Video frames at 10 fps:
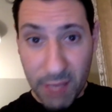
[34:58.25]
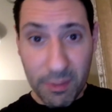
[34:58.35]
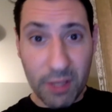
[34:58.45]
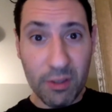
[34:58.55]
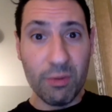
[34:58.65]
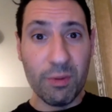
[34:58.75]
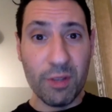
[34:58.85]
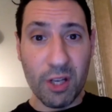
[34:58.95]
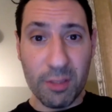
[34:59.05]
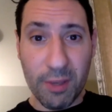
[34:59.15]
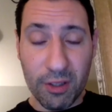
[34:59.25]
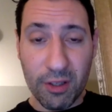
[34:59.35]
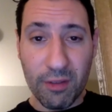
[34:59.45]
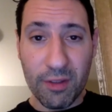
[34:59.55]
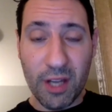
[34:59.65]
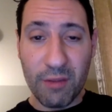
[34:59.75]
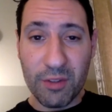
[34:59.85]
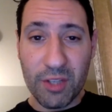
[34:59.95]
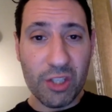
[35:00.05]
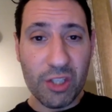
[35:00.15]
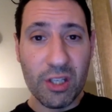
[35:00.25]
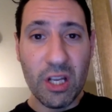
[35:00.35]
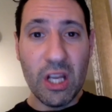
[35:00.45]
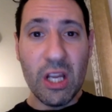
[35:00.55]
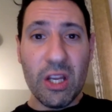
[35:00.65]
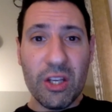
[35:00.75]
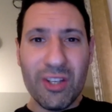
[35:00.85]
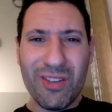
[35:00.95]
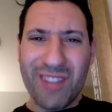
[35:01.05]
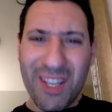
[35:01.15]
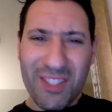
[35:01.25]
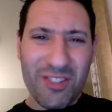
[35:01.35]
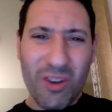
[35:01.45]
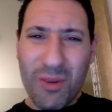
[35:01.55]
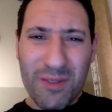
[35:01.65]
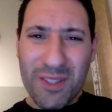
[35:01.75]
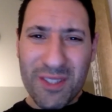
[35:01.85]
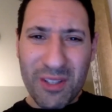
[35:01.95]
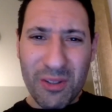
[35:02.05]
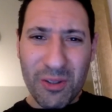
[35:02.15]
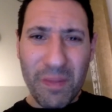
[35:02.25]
like we, talked about earlier in this conversation, you know, it's not just always physical.